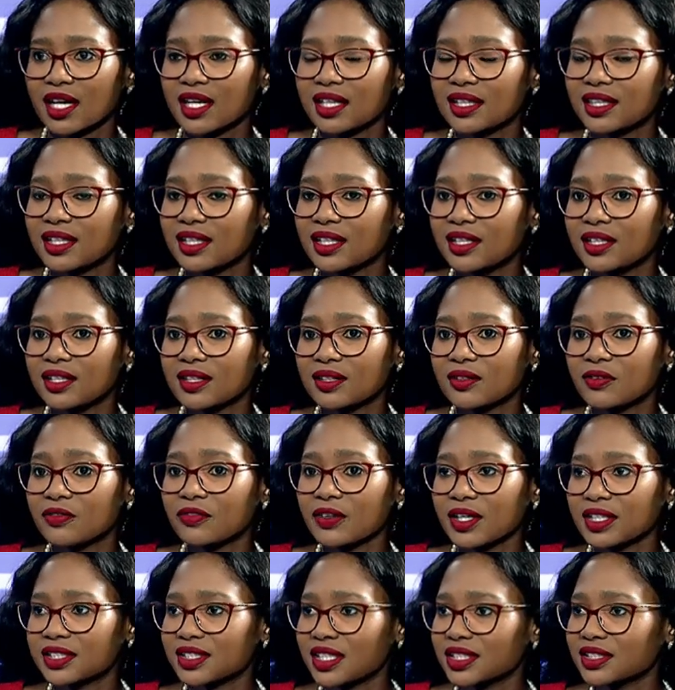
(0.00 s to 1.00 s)
the
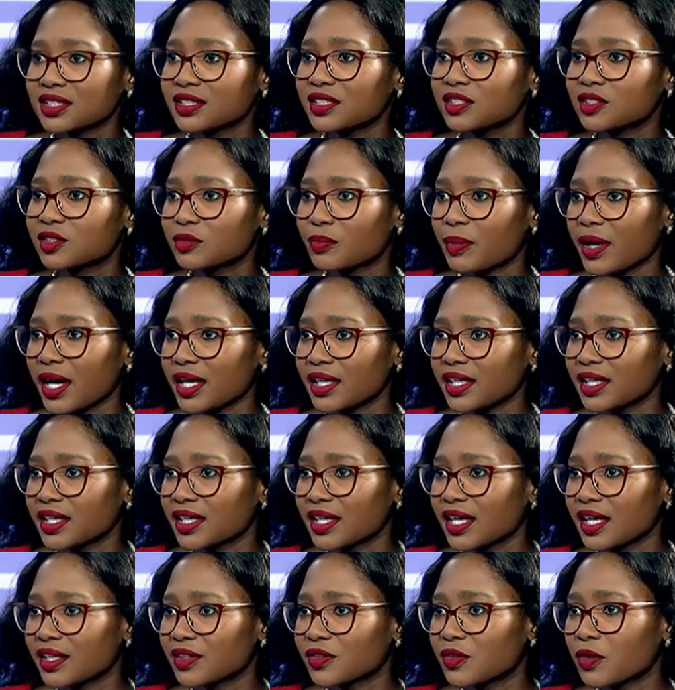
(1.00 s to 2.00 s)
Fed doesn't need to panic
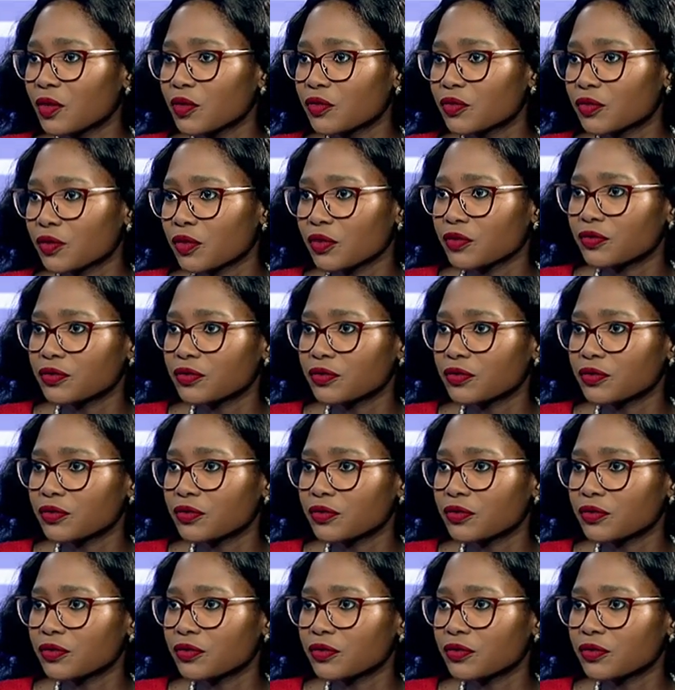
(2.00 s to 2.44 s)
and go for a